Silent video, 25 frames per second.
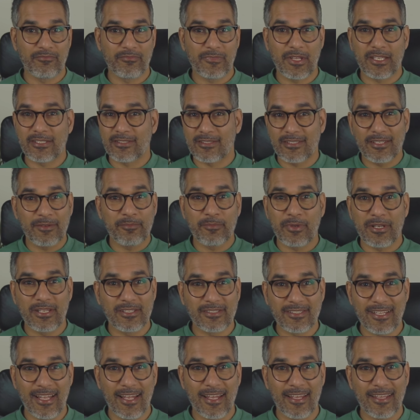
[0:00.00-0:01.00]
It's simple
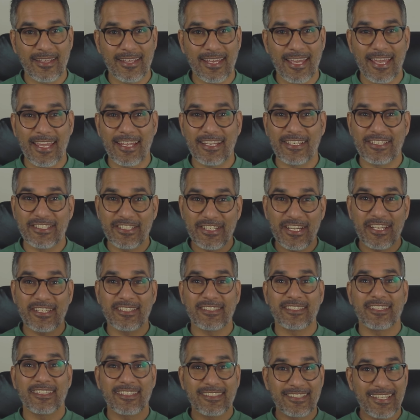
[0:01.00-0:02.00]
as that. It
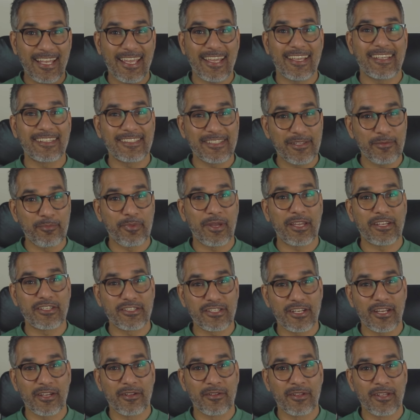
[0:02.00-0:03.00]
just takes the
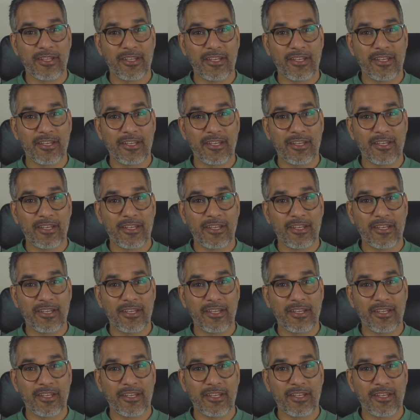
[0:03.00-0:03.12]
picture.